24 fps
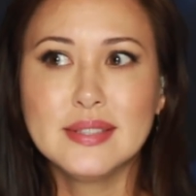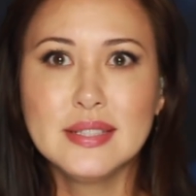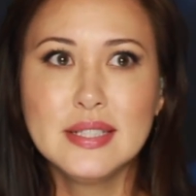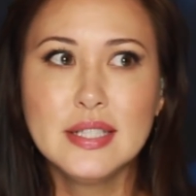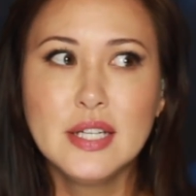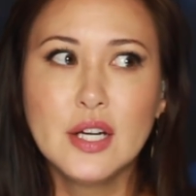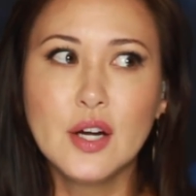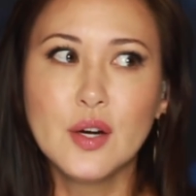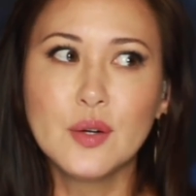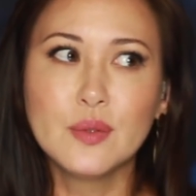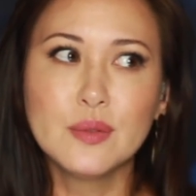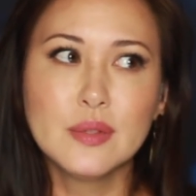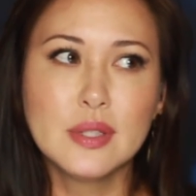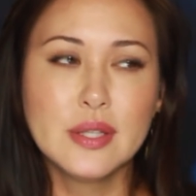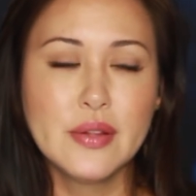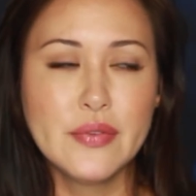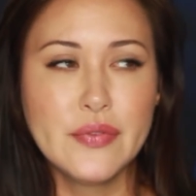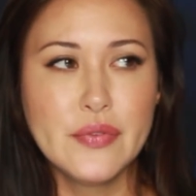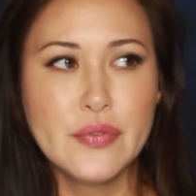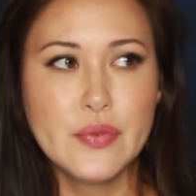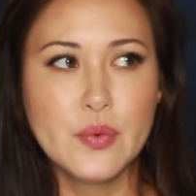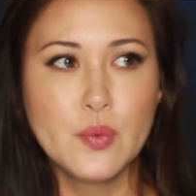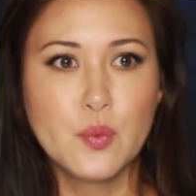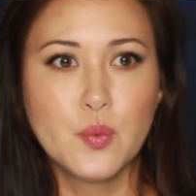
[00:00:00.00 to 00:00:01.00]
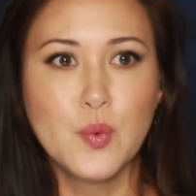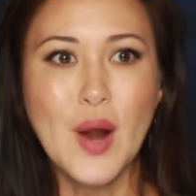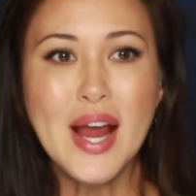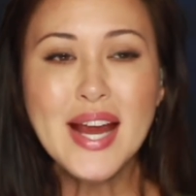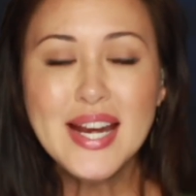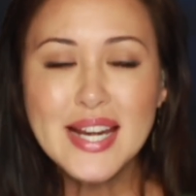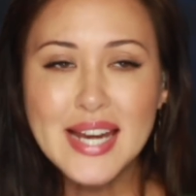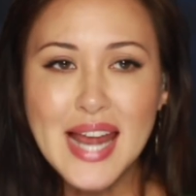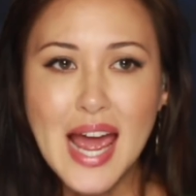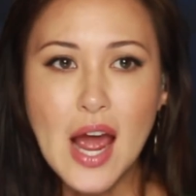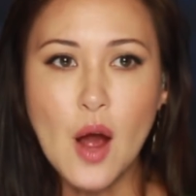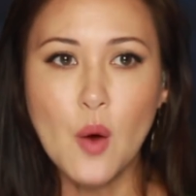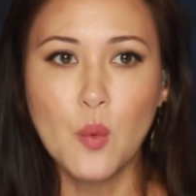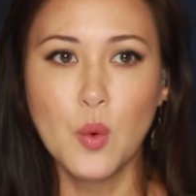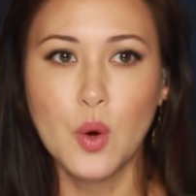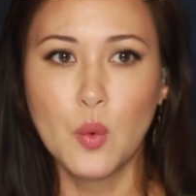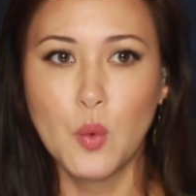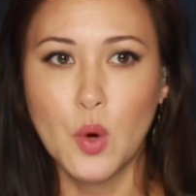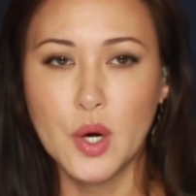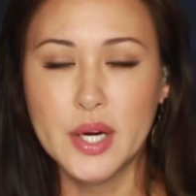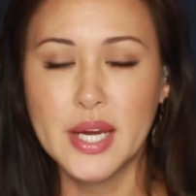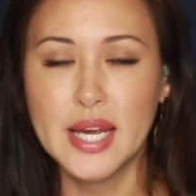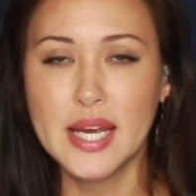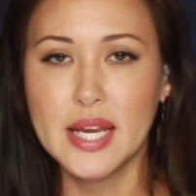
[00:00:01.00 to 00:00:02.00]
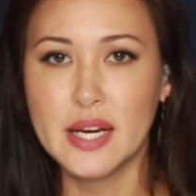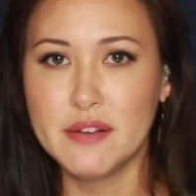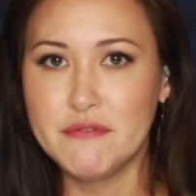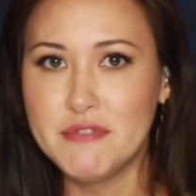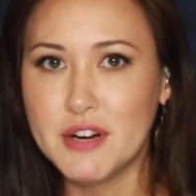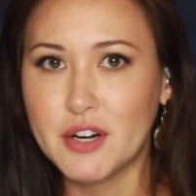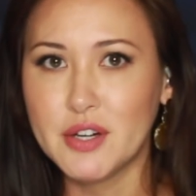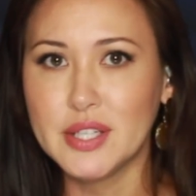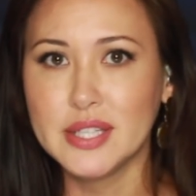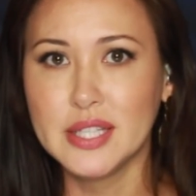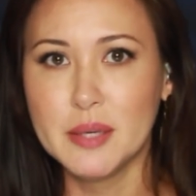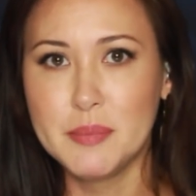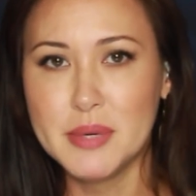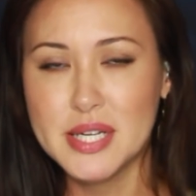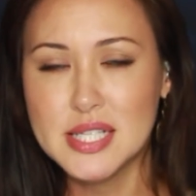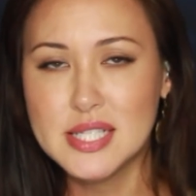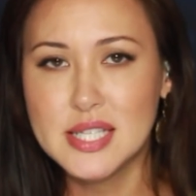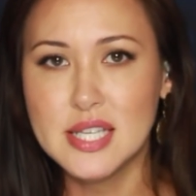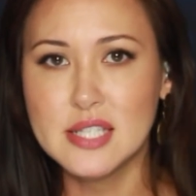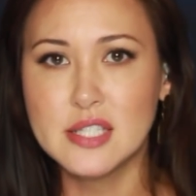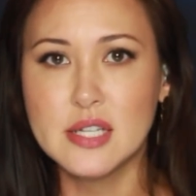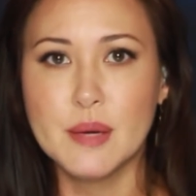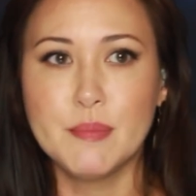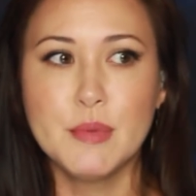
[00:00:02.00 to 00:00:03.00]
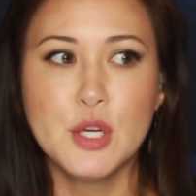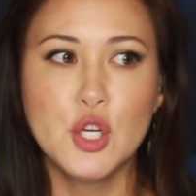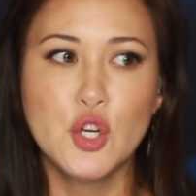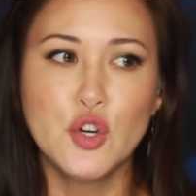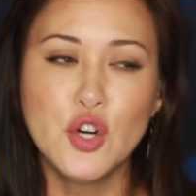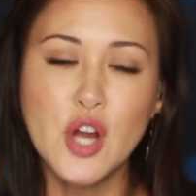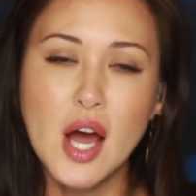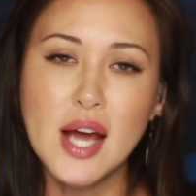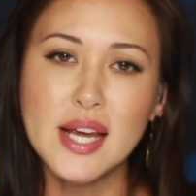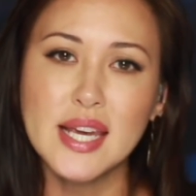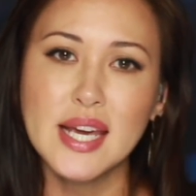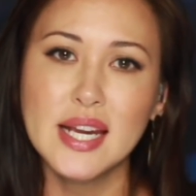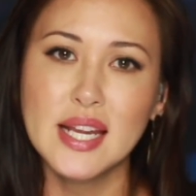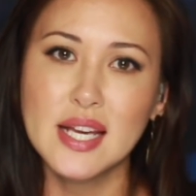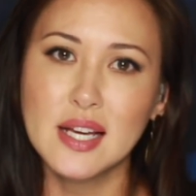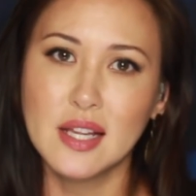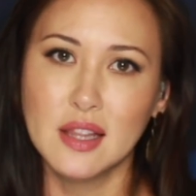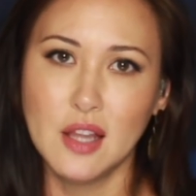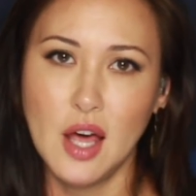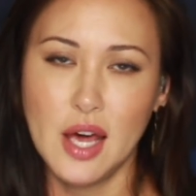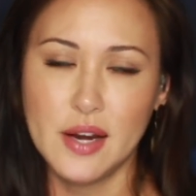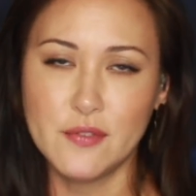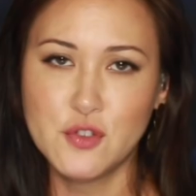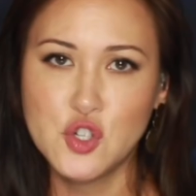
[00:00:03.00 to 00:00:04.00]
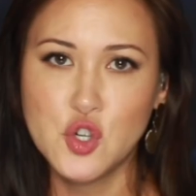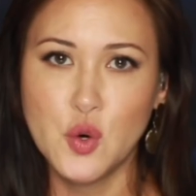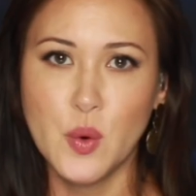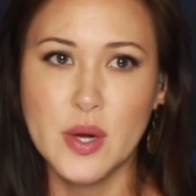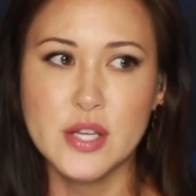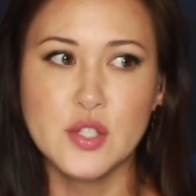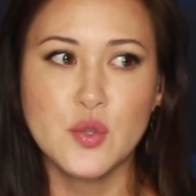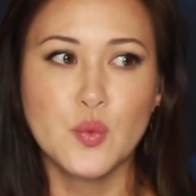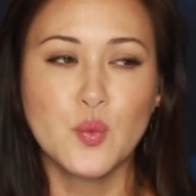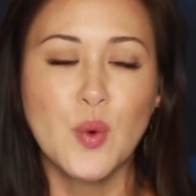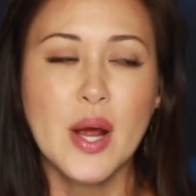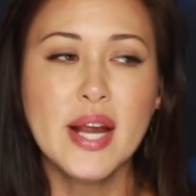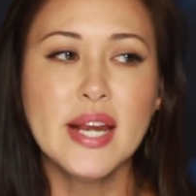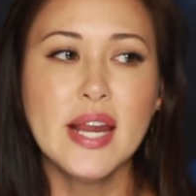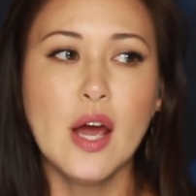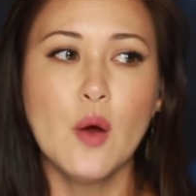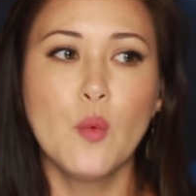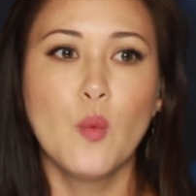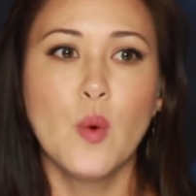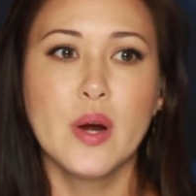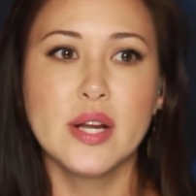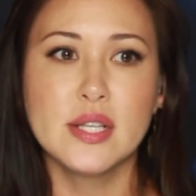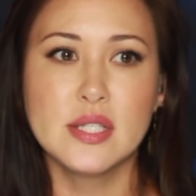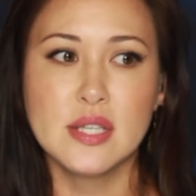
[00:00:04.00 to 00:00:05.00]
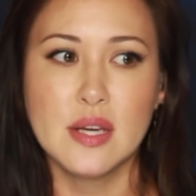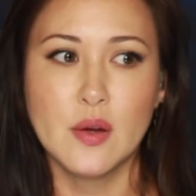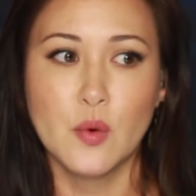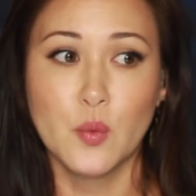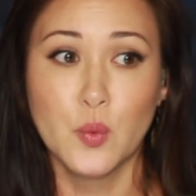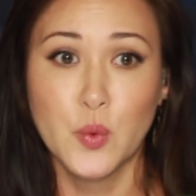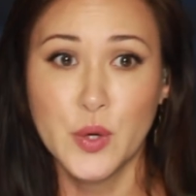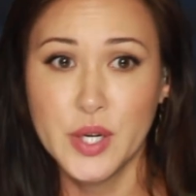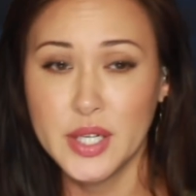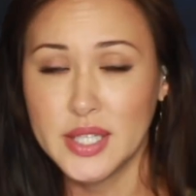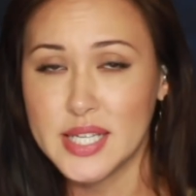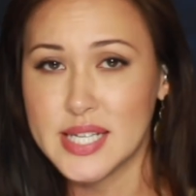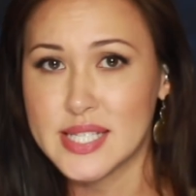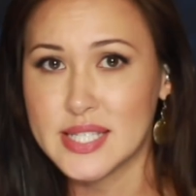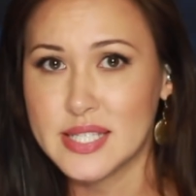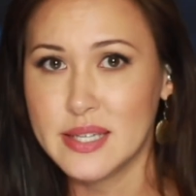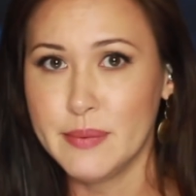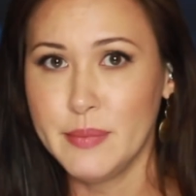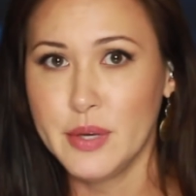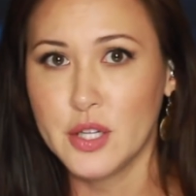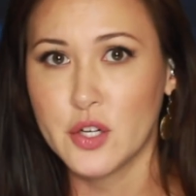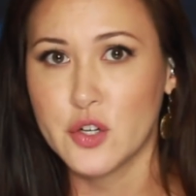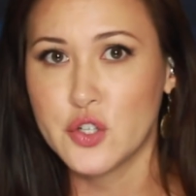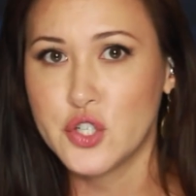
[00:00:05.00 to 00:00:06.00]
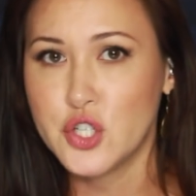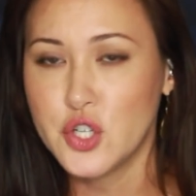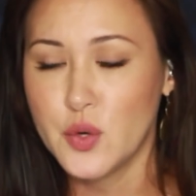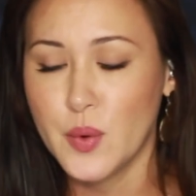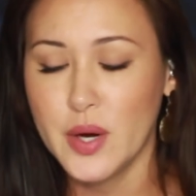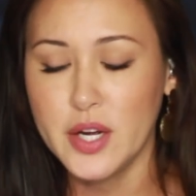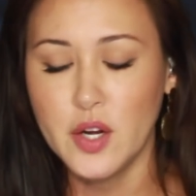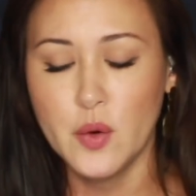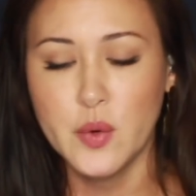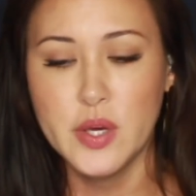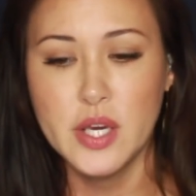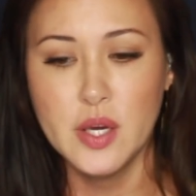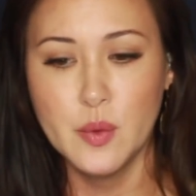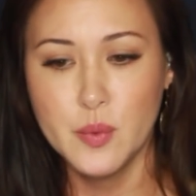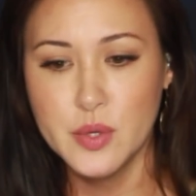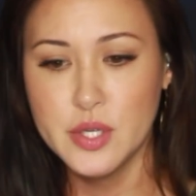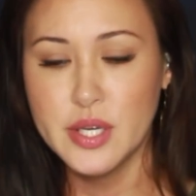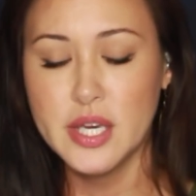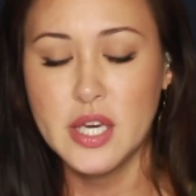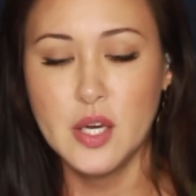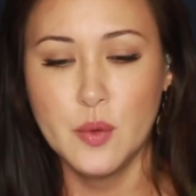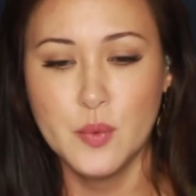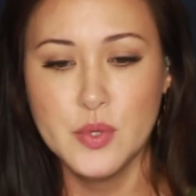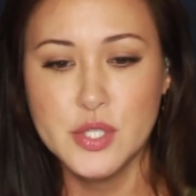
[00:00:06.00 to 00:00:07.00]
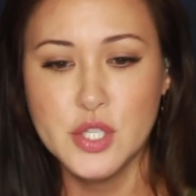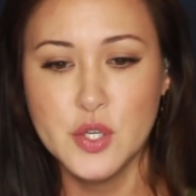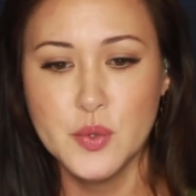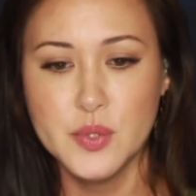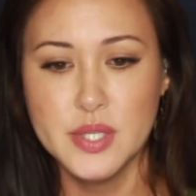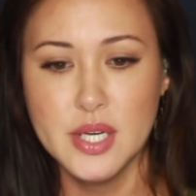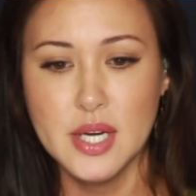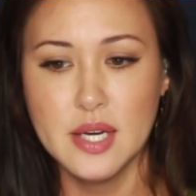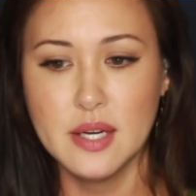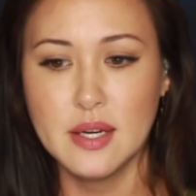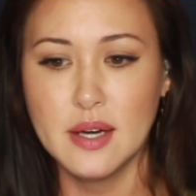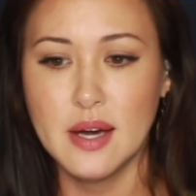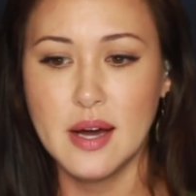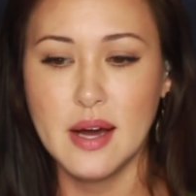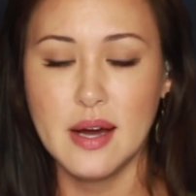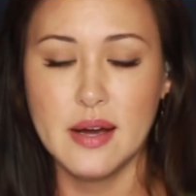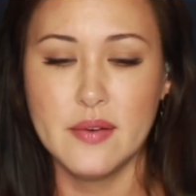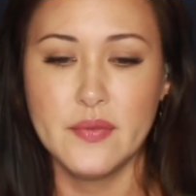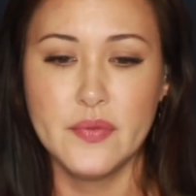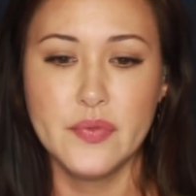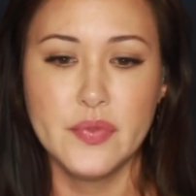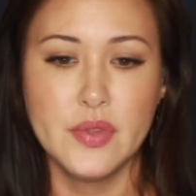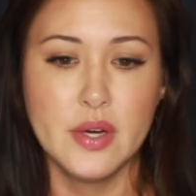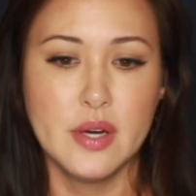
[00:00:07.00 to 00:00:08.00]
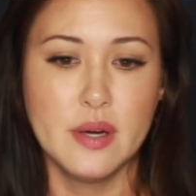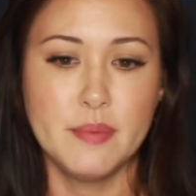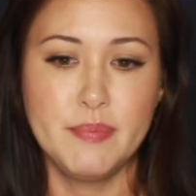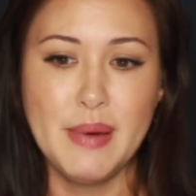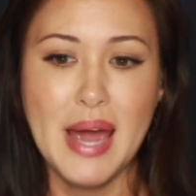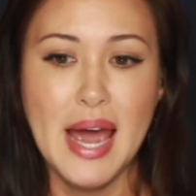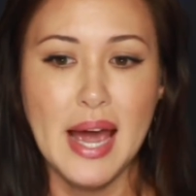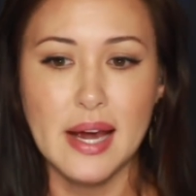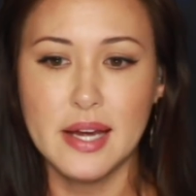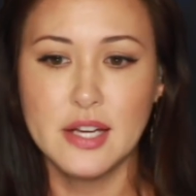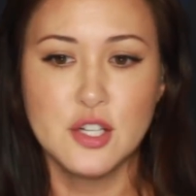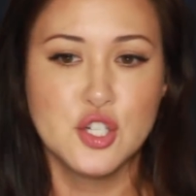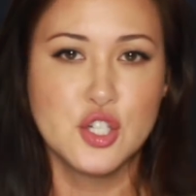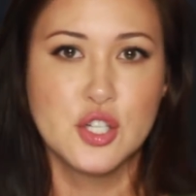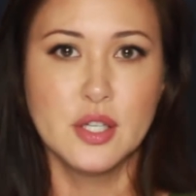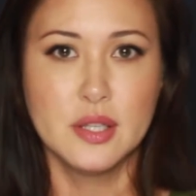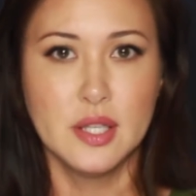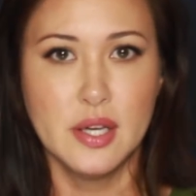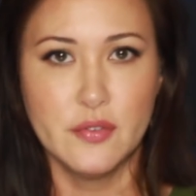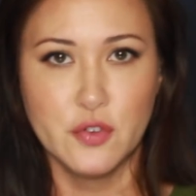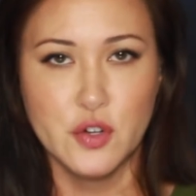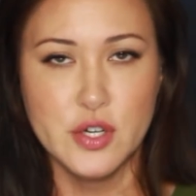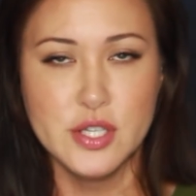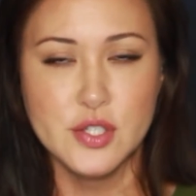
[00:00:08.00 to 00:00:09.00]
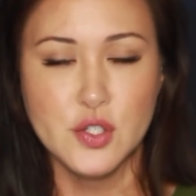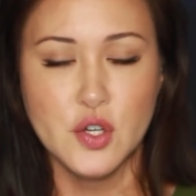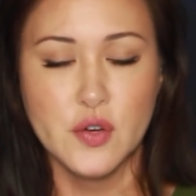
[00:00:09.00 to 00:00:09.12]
You know, right now we're working in a very limited system. You're not getting a lot of choice. Right now what it's really similar to, I know he was using the package delivery